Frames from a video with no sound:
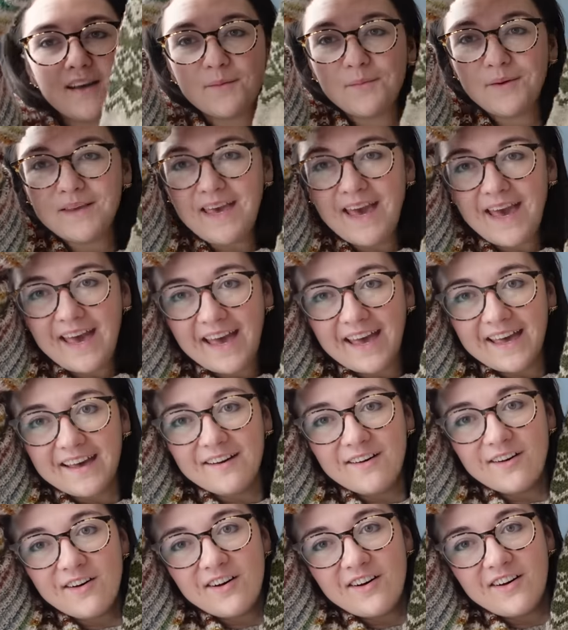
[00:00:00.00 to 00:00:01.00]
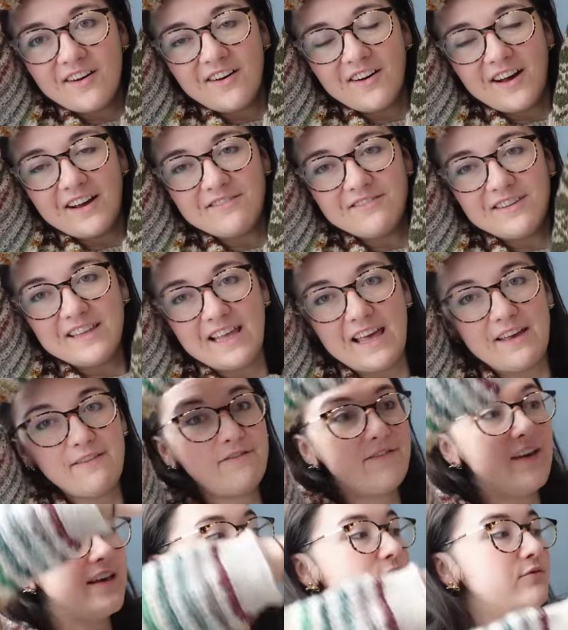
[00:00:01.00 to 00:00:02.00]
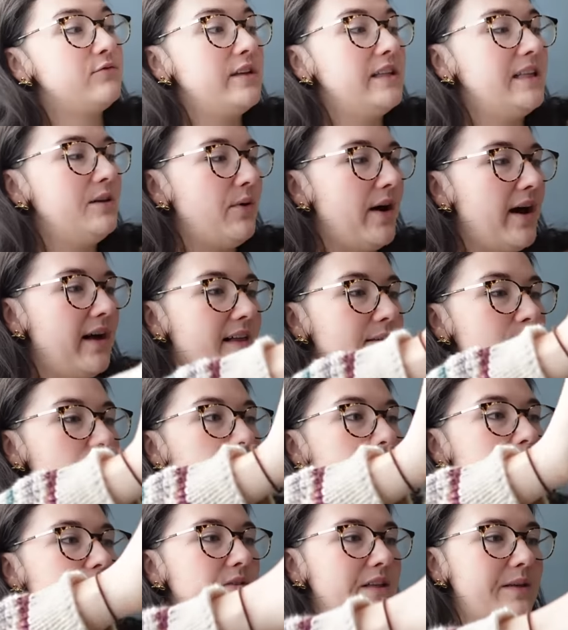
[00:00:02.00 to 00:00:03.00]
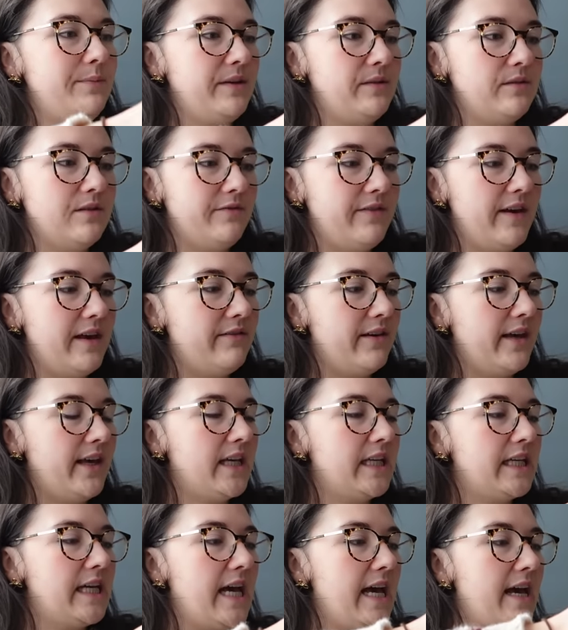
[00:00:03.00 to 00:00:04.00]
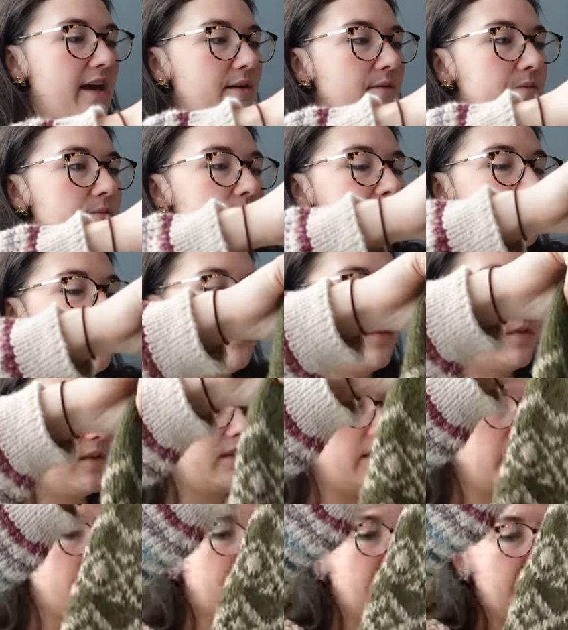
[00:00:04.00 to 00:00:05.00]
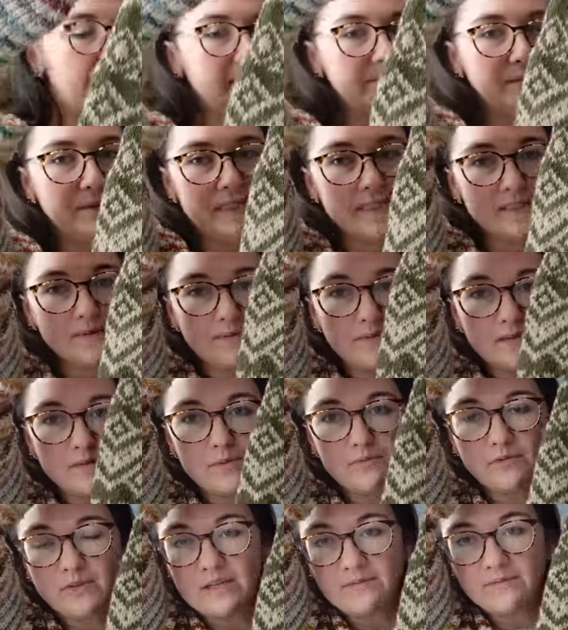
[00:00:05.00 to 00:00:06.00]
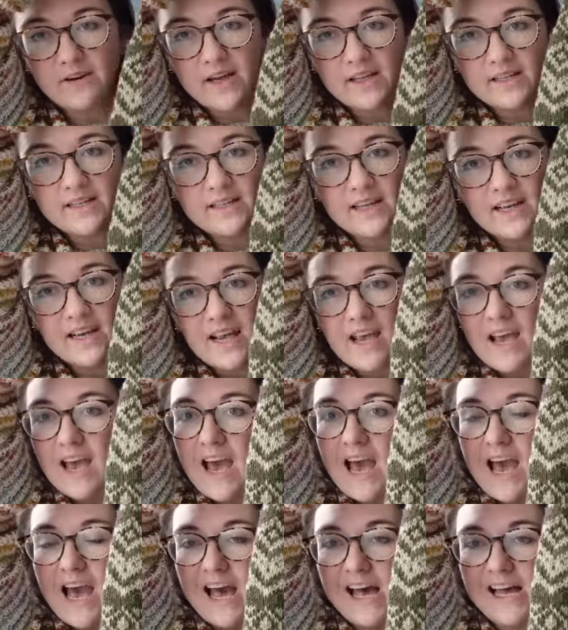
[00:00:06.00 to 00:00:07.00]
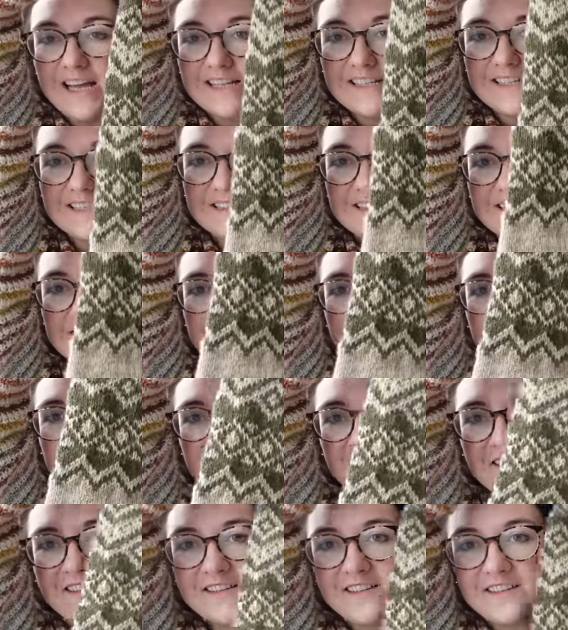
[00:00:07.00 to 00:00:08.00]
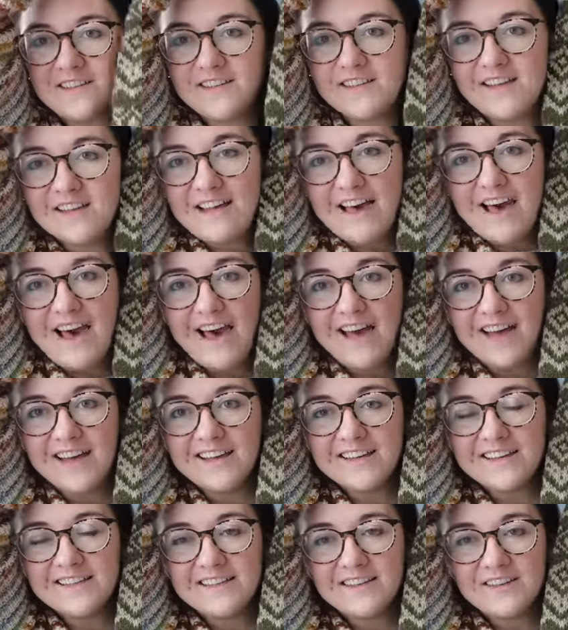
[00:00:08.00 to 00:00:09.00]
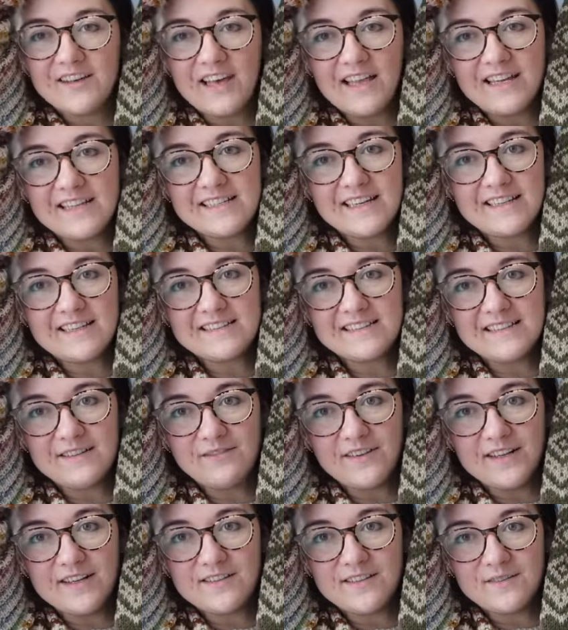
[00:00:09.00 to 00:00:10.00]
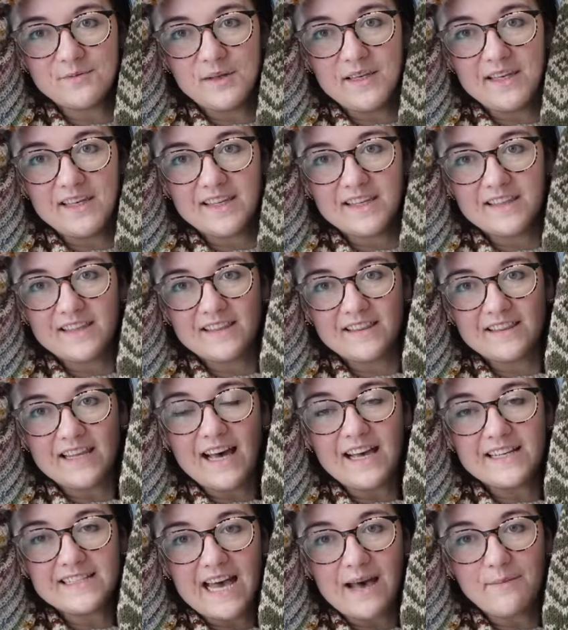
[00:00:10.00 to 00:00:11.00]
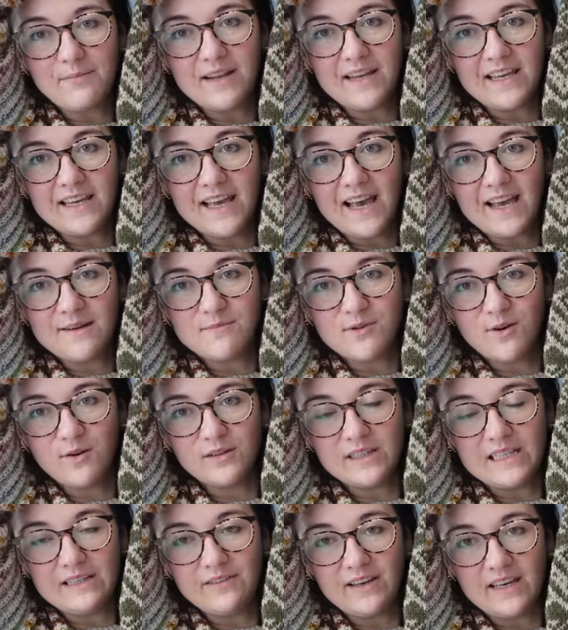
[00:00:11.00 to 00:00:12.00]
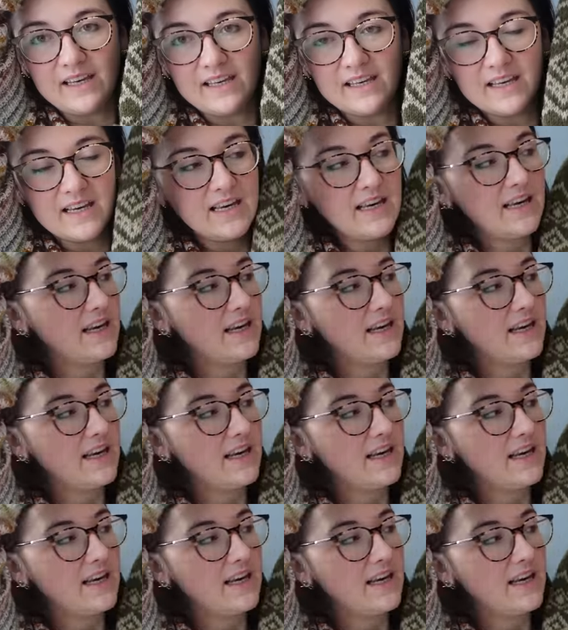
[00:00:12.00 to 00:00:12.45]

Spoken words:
But yeah, it fits really well. I'm really, really pleased with the fit of it. That has been something that's been really fun, and oh, look at that. Okay, I need to get the sleeve finished this week. That is happening. I'm not leaving.